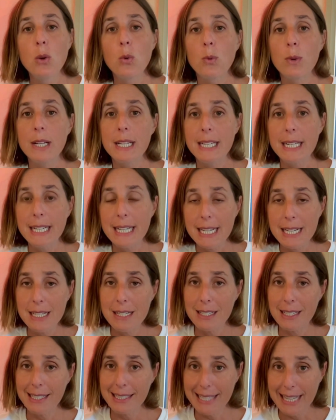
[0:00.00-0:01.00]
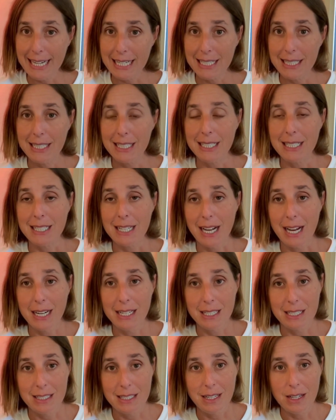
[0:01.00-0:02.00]
we need to let the
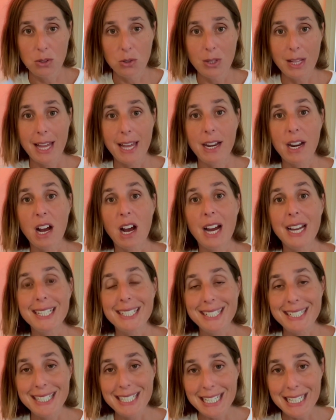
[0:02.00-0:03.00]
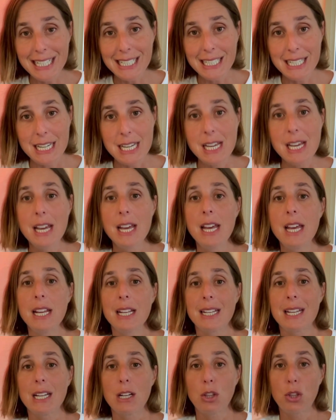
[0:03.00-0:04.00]
data settle and ideally
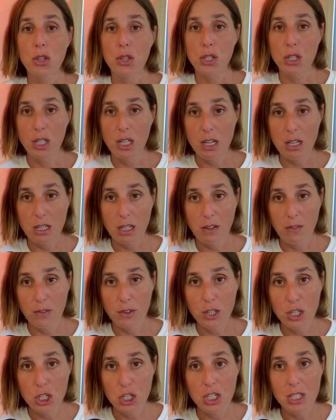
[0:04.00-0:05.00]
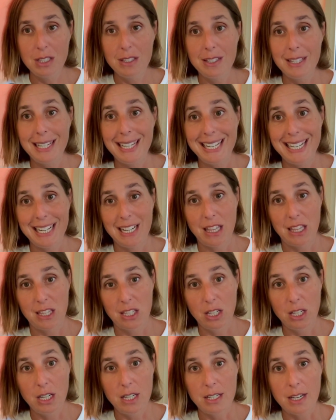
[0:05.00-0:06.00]
get thirty conversions in a
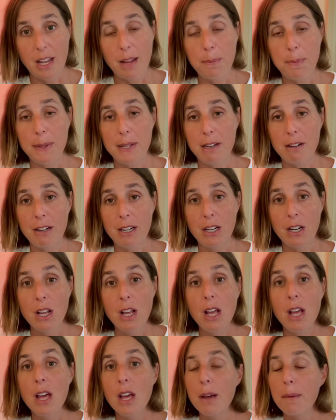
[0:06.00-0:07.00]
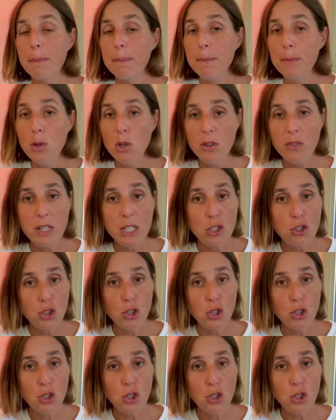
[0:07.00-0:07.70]
thirty day period. Moving